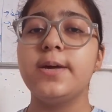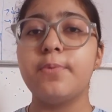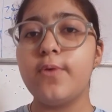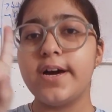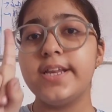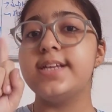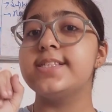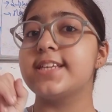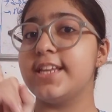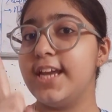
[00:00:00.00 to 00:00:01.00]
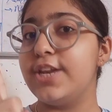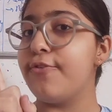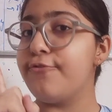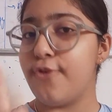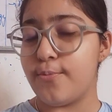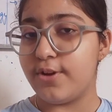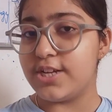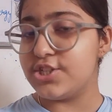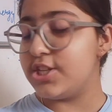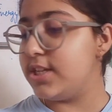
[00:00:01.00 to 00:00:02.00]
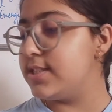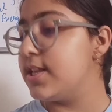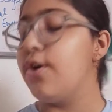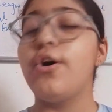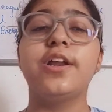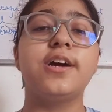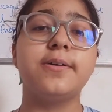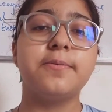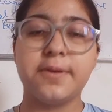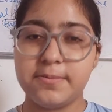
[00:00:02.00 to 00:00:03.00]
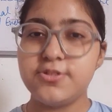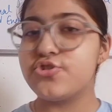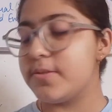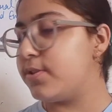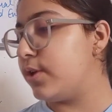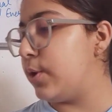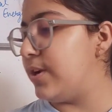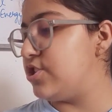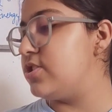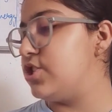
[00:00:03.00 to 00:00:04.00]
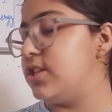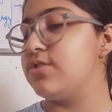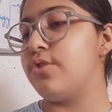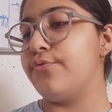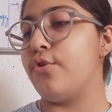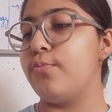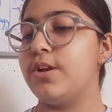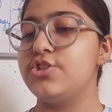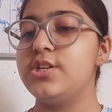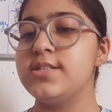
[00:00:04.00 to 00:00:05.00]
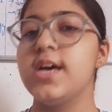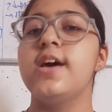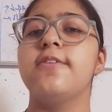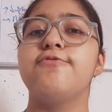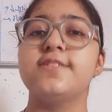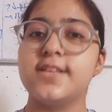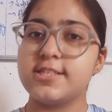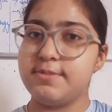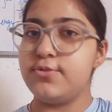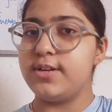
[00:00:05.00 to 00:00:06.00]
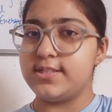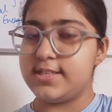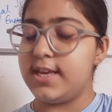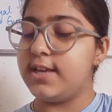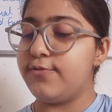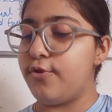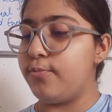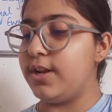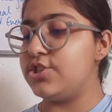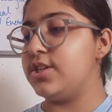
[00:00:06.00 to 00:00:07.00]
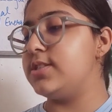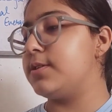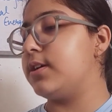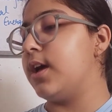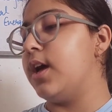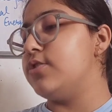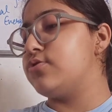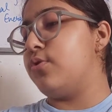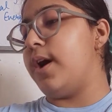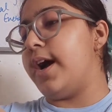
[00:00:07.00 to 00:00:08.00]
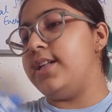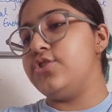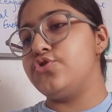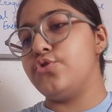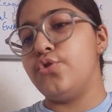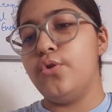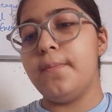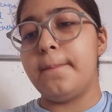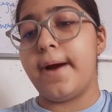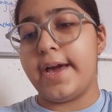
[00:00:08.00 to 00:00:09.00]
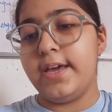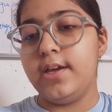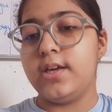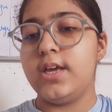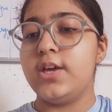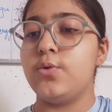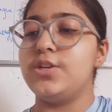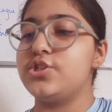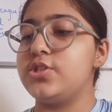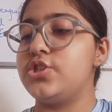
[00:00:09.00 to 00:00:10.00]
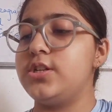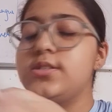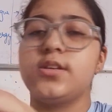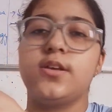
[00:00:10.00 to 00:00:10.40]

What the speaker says: Number one is create formula sheets, or chemistry mein to equation sheets, not formula sheets. Physics mein you can say formula sheets. So I'll show you my equation sheets.